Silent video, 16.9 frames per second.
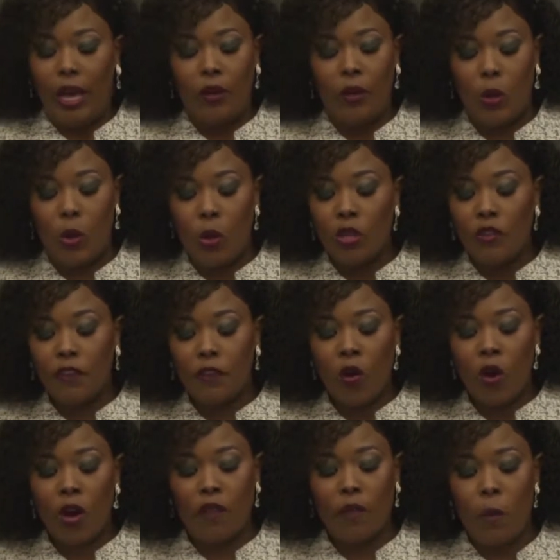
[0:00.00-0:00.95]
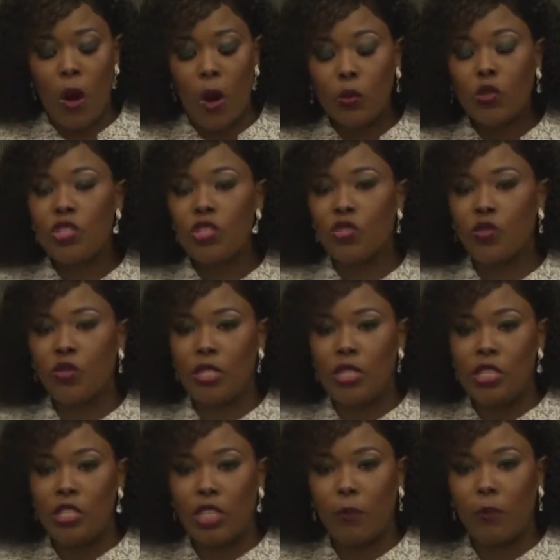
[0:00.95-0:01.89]
Goal 4 of MOUT's
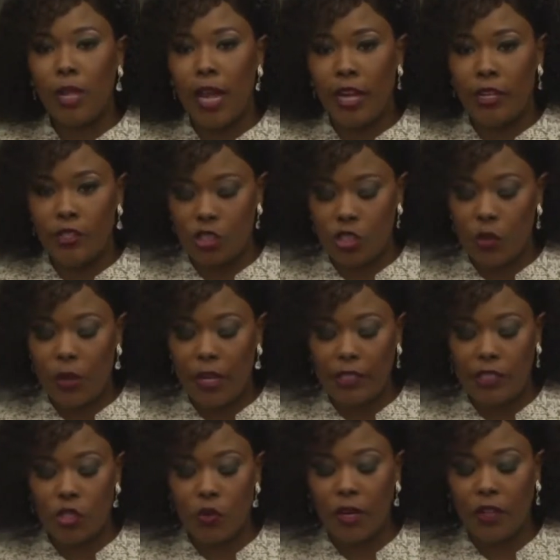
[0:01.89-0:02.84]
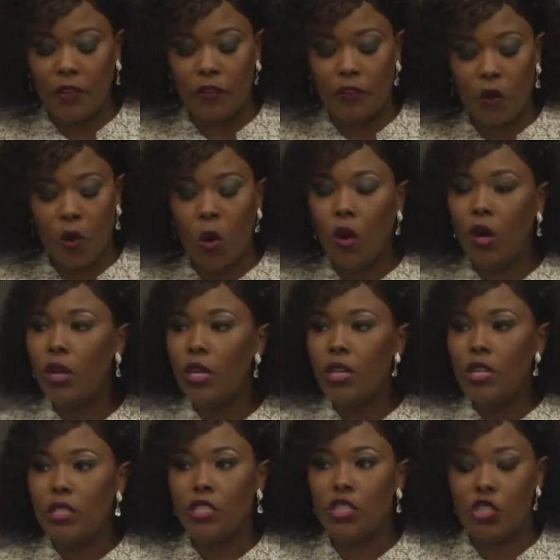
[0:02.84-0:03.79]
Strategic Plan to
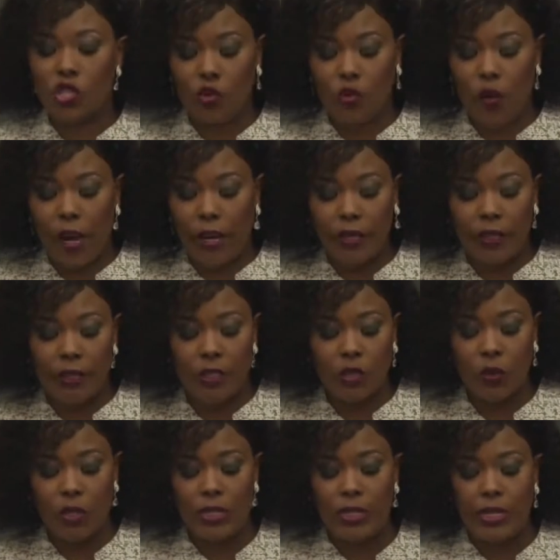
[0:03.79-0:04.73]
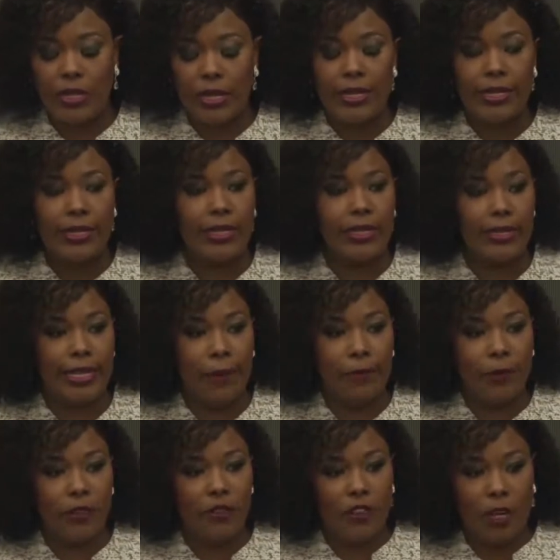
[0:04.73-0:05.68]
2024 to strengthen the resilience and
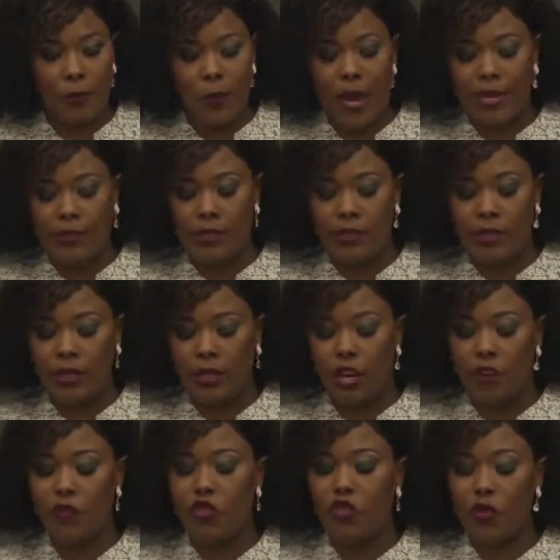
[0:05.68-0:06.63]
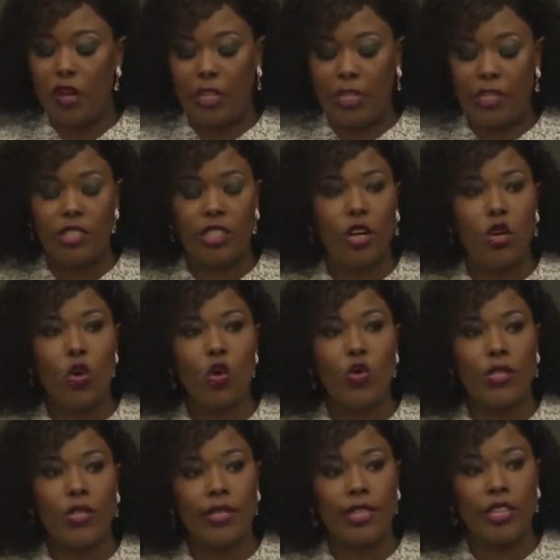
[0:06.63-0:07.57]
adaptive capacity of drainage and
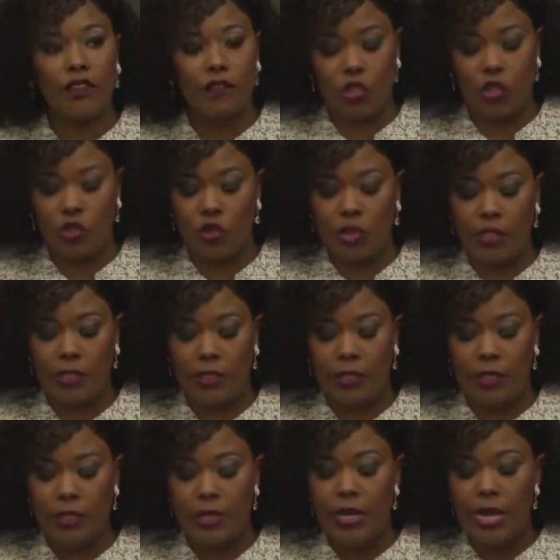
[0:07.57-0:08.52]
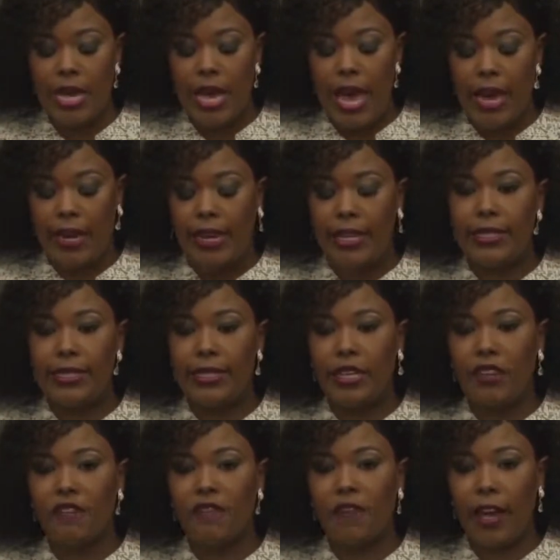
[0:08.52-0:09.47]
coastal infrastructure against
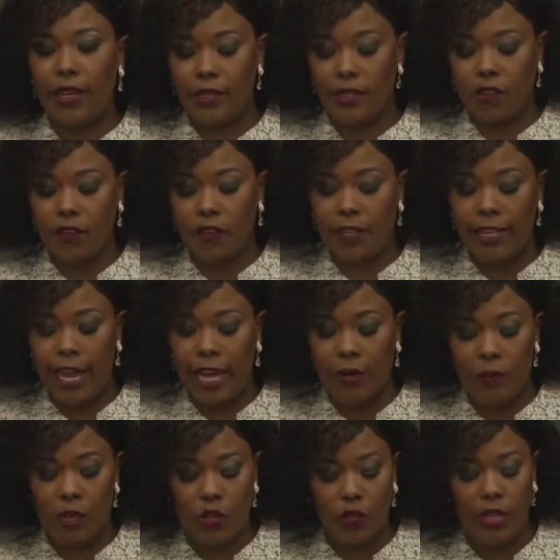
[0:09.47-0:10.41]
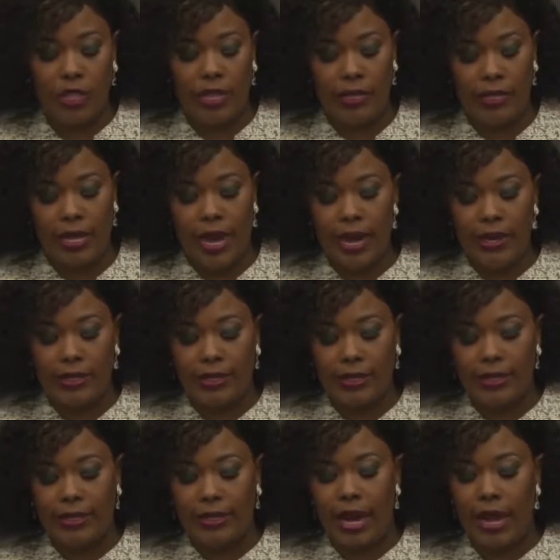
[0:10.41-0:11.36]
the effects of climate-related
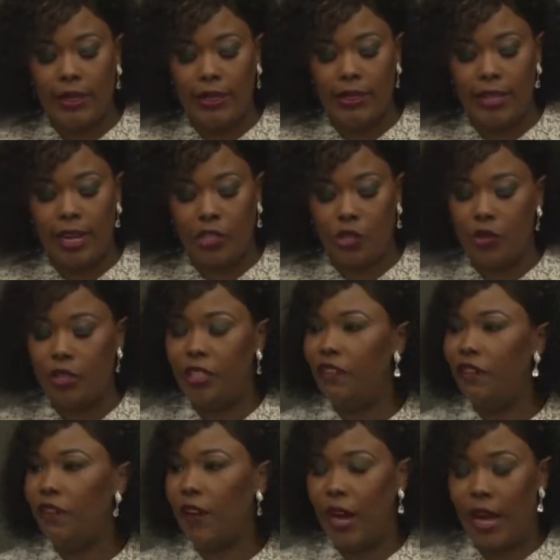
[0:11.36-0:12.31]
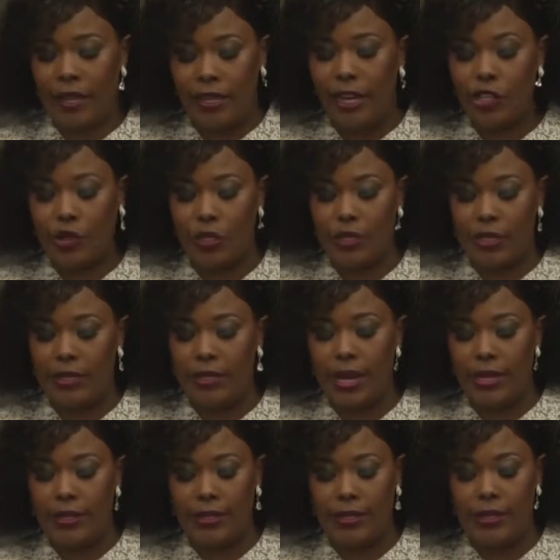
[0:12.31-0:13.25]
hazards and the natural
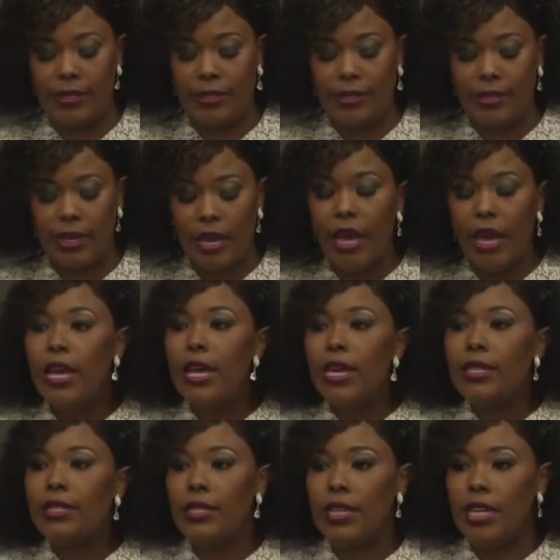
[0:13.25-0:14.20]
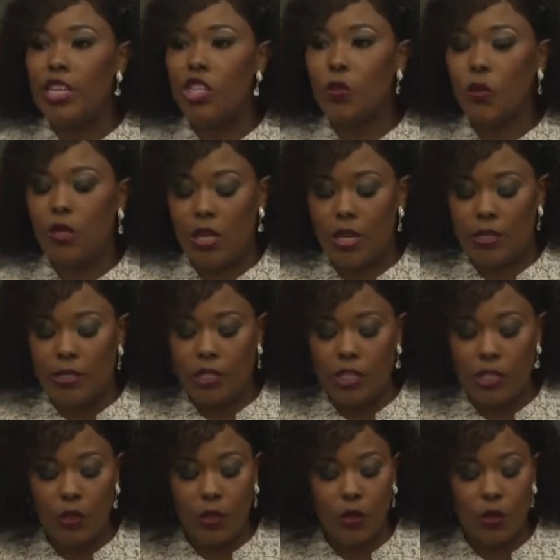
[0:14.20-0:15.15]
disasters. These will
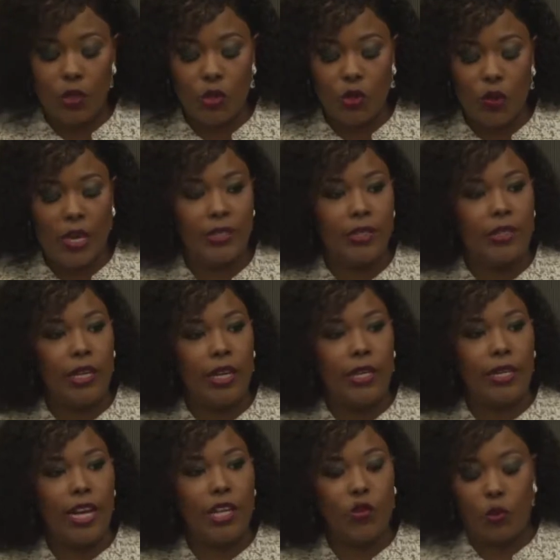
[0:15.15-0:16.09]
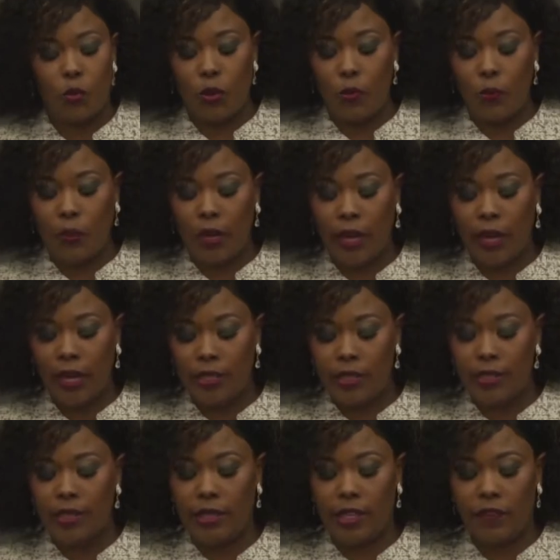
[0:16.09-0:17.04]
continue to resonate as we prepare
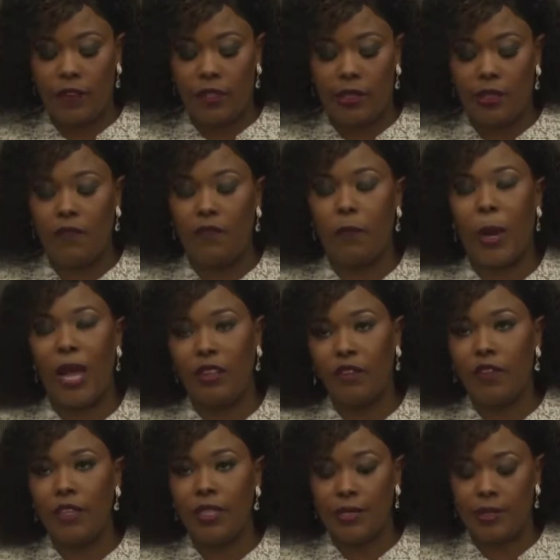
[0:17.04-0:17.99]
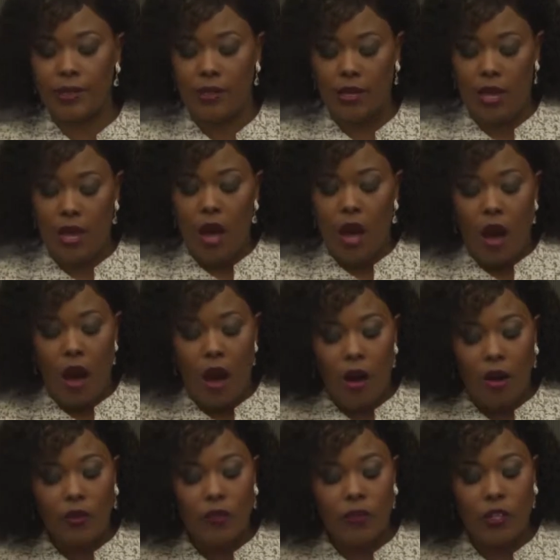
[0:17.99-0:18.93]
to deliver the benefits
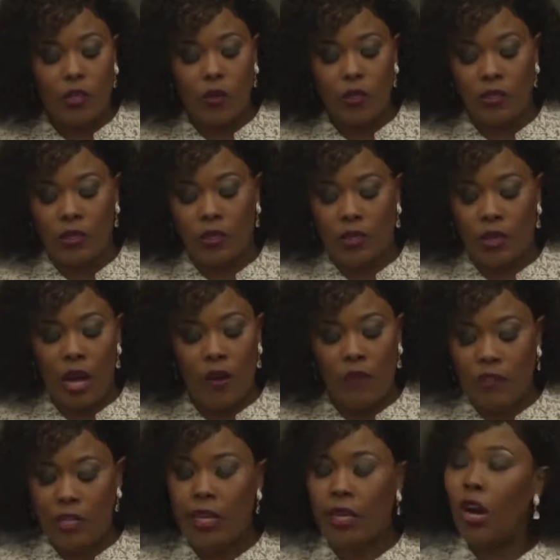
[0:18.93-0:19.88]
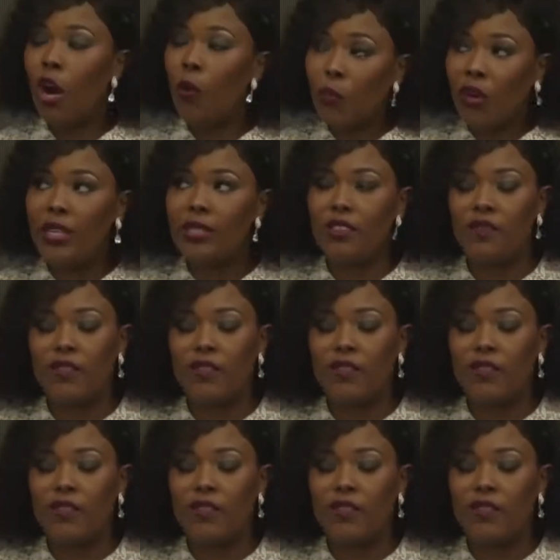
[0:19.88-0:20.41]
of the Comprehensive